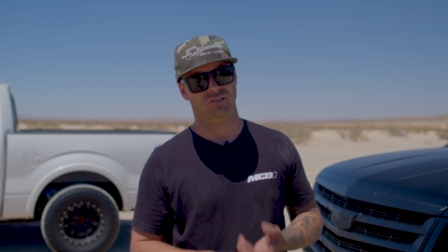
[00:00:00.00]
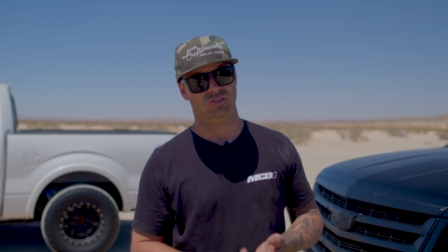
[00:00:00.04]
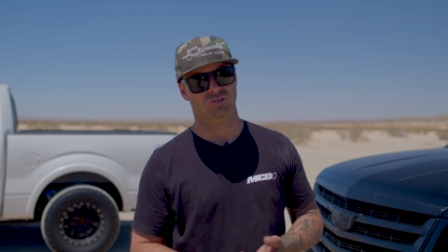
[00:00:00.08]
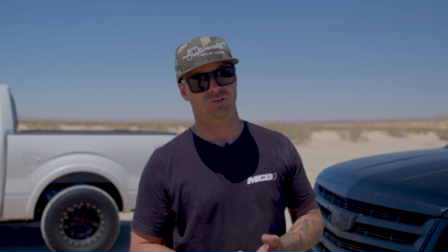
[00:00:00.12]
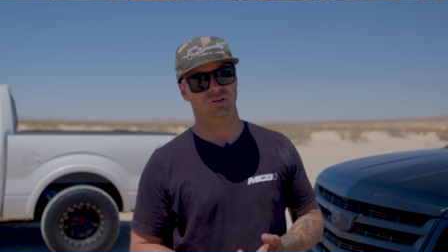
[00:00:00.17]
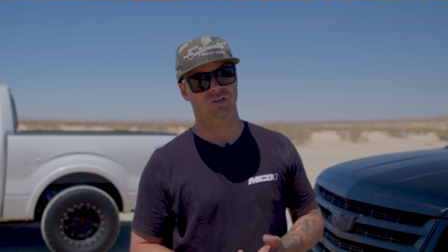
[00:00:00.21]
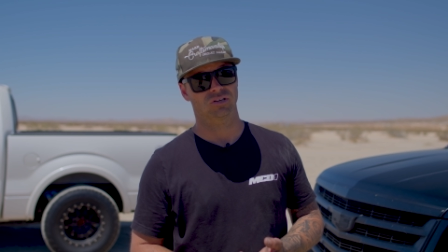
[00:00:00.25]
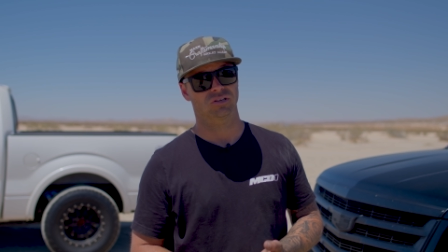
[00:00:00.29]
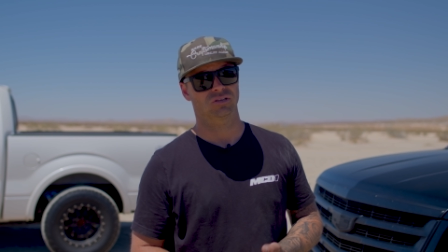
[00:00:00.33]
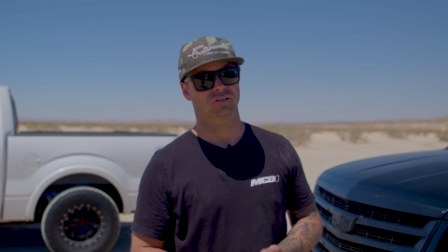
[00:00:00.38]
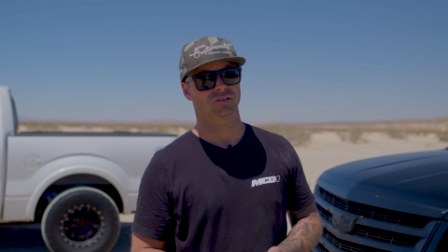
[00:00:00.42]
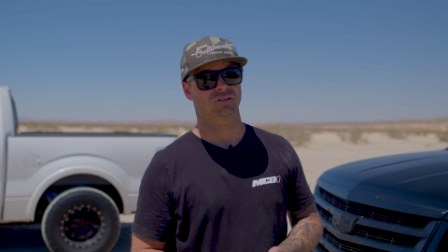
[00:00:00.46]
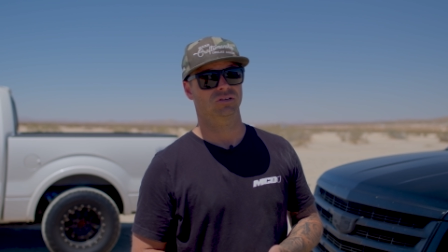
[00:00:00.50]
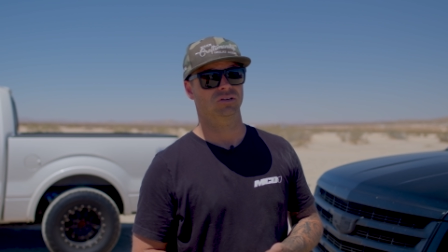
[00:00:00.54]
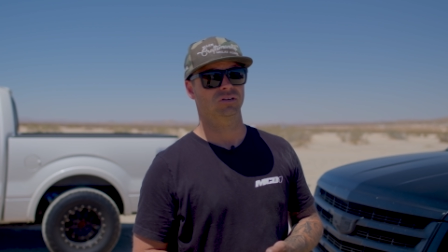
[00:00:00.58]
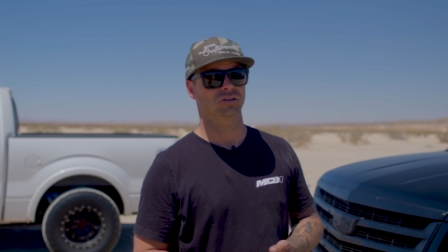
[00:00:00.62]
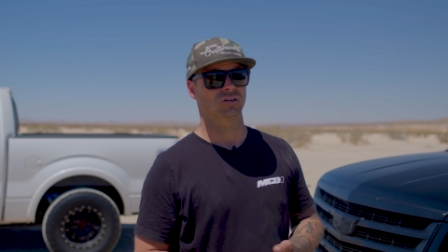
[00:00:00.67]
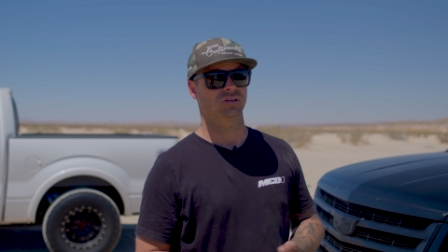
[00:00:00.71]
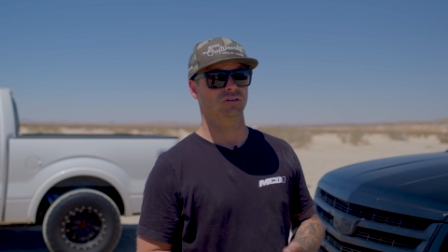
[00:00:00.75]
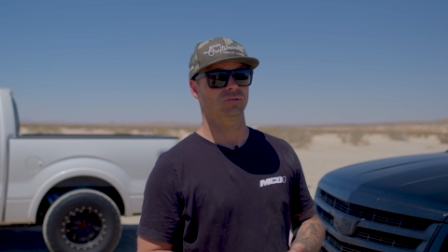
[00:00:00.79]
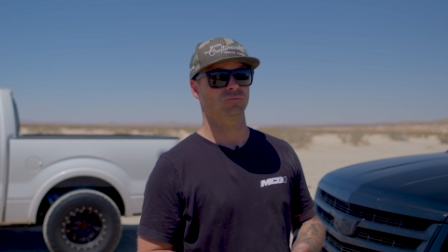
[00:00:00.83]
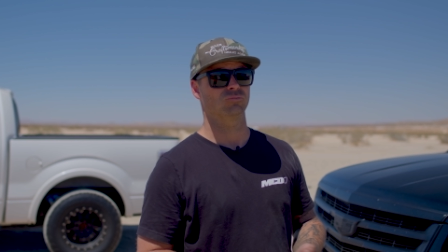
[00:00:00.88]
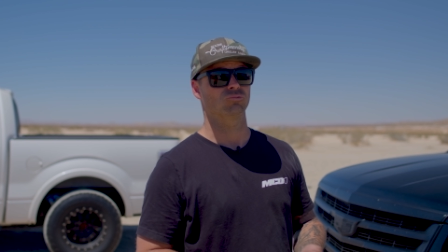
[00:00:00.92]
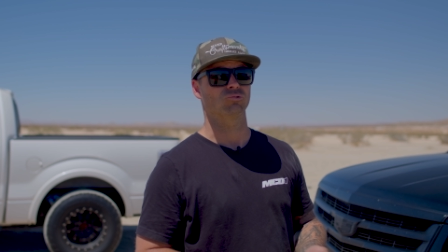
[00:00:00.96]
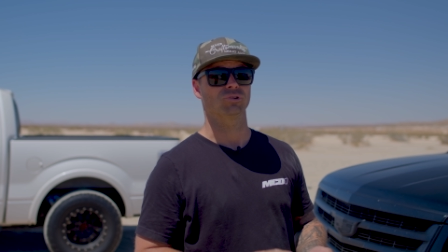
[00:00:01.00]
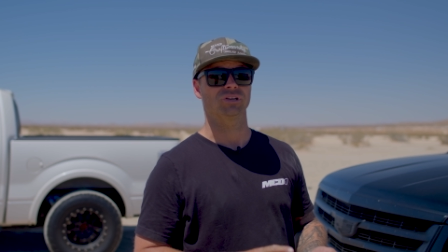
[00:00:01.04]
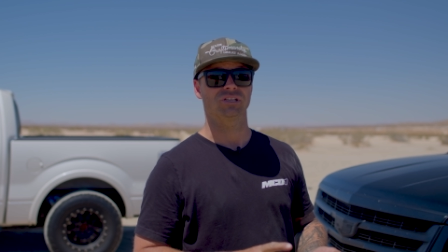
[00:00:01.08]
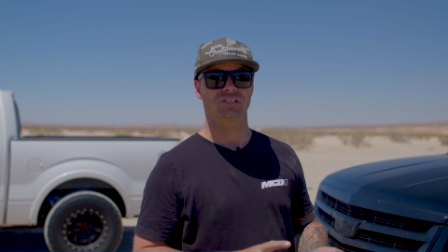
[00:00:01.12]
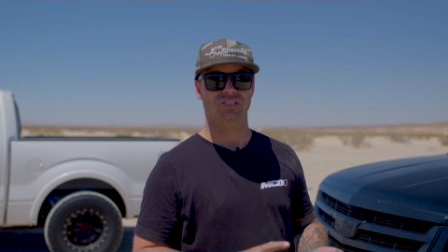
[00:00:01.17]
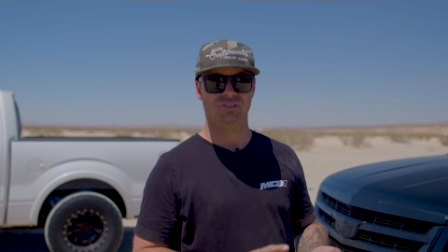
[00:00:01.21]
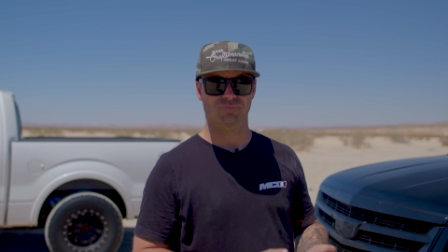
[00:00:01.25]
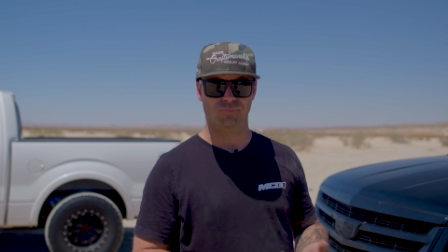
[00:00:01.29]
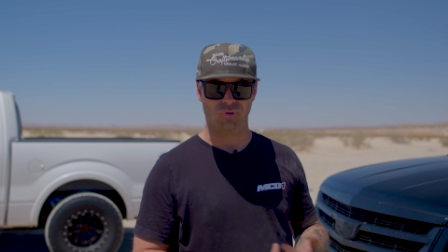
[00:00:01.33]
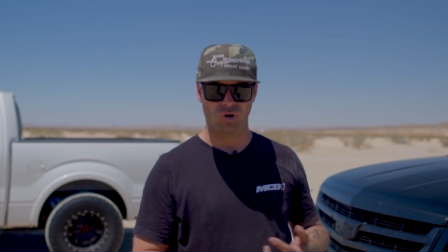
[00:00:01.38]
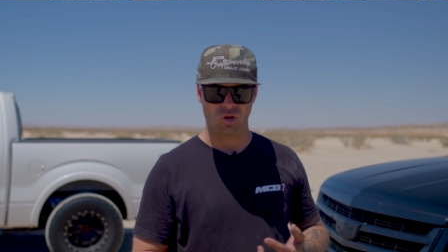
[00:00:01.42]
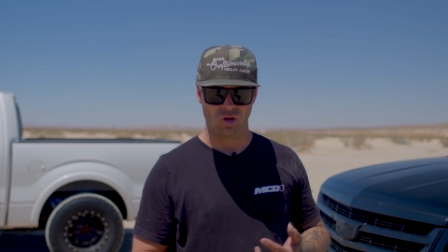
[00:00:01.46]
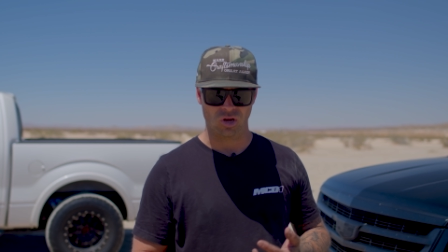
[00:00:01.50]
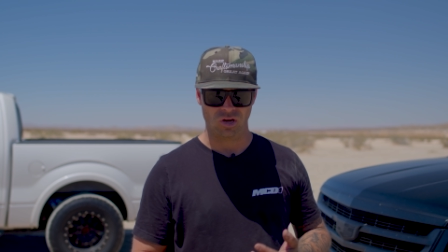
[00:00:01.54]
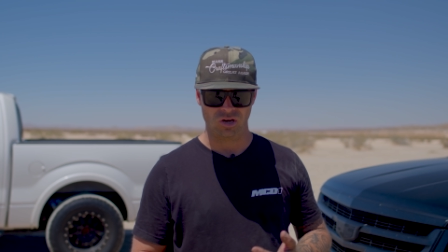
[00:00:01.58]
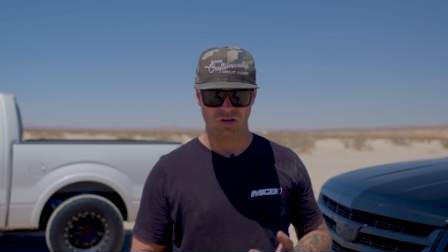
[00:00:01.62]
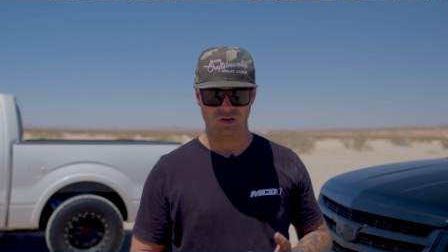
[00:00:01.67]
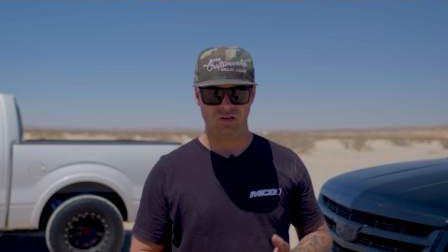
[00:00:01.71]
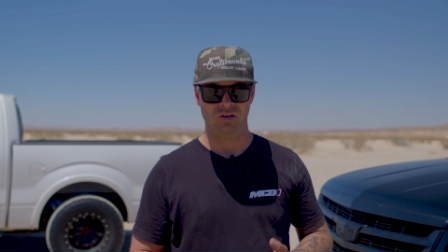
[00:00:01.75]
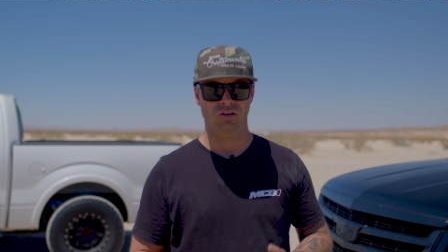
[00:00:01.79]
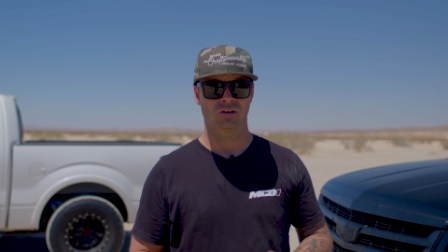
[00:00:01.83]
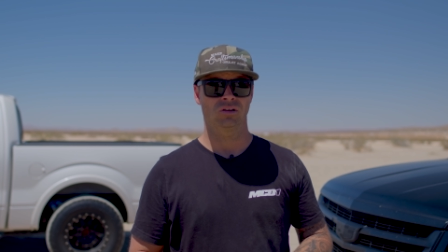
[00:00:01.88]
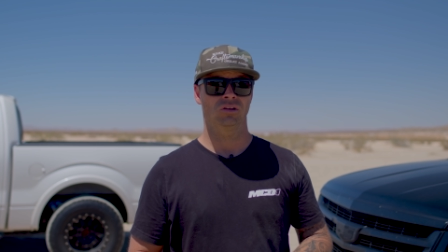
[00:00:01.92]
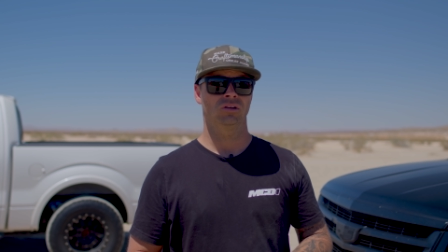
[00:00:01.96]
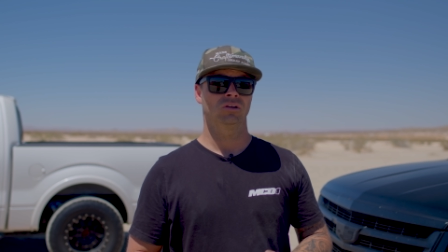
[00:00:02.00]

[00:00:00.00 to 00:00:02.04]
the truck, um, re-sprung,